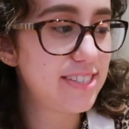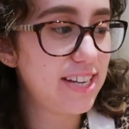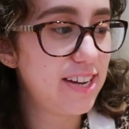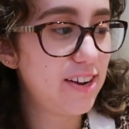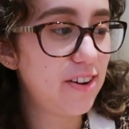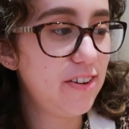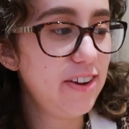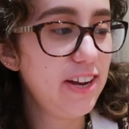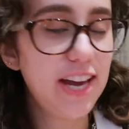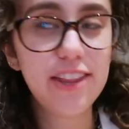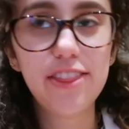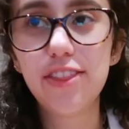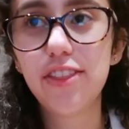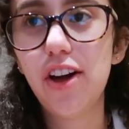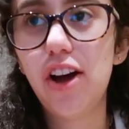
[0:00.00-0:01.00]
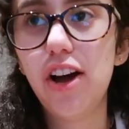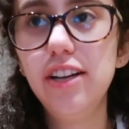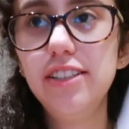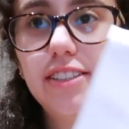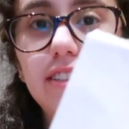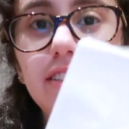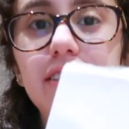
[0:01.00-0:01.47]
So I
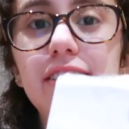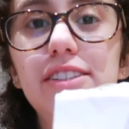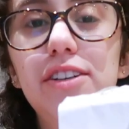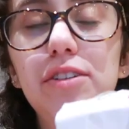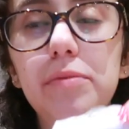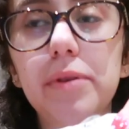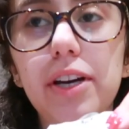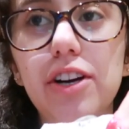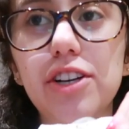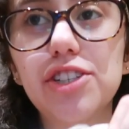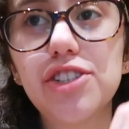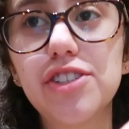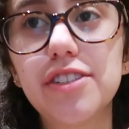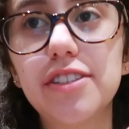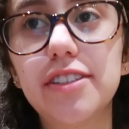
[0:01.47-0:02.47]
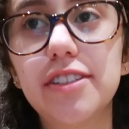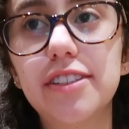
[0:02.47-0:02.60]
thought, oh my gosh,